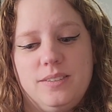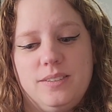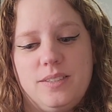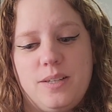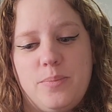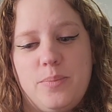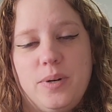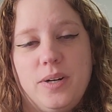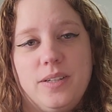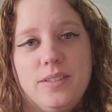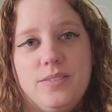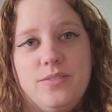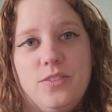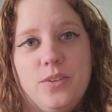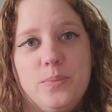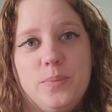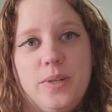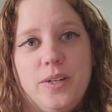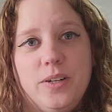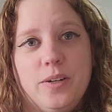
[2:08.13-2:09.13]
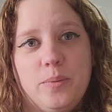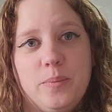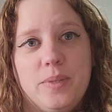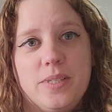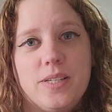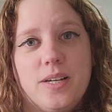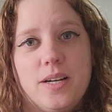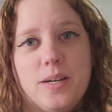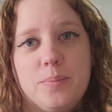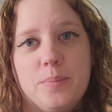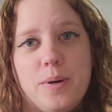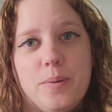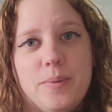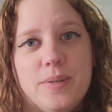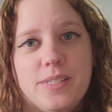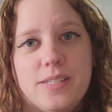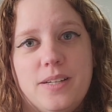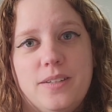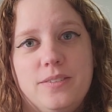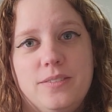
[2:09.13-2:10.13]
apart from hearing me talk about
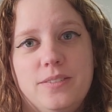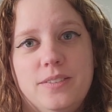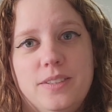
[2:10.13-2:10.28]
myself?